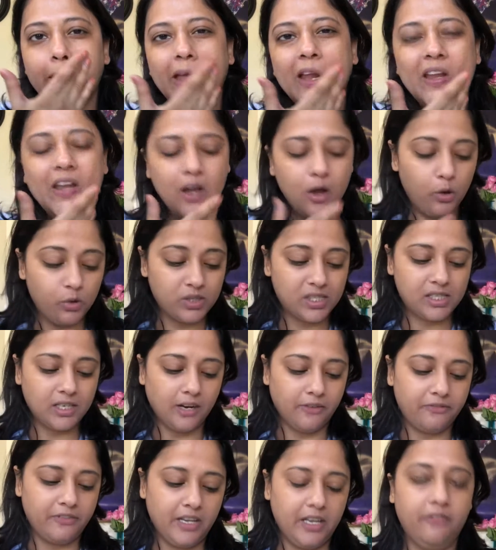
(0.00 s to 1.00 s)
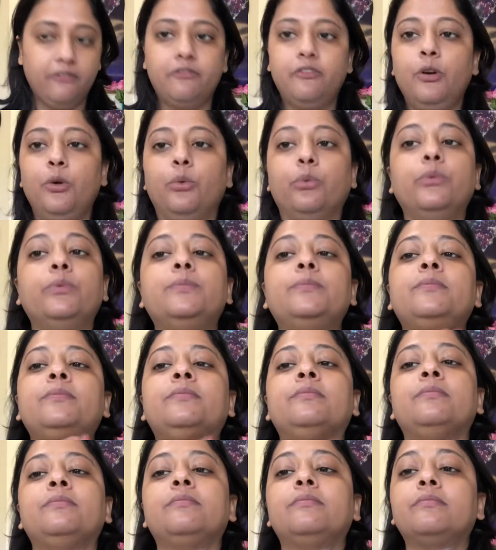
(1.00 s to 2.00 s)
can know stuff in food,
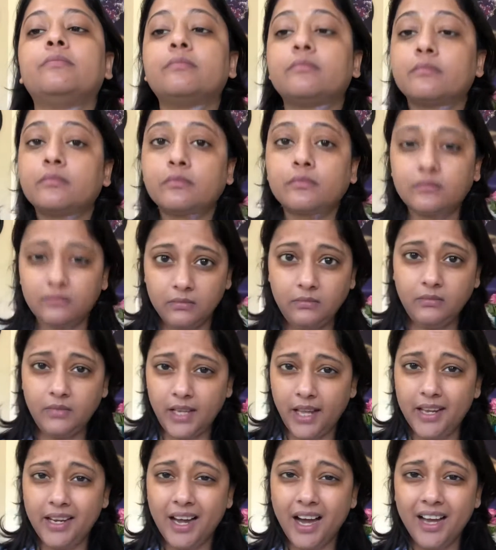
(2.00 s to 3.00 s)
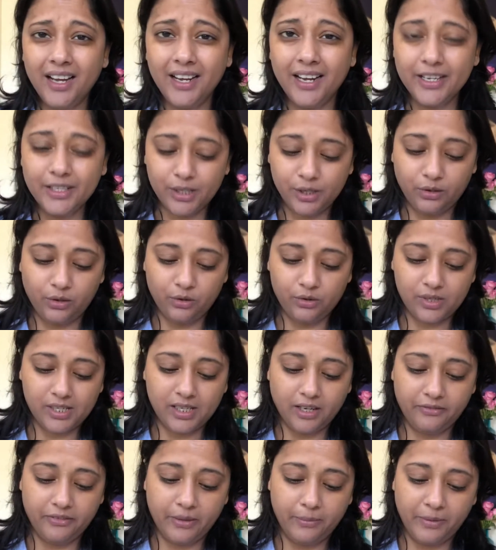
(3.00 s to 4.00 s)
and I like to know
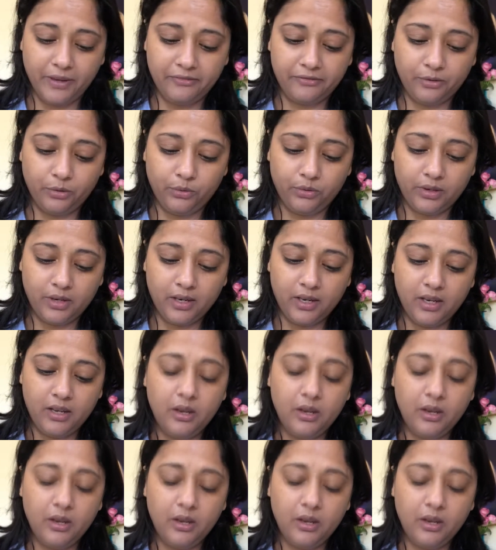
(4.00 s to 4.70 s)
stuff in my food.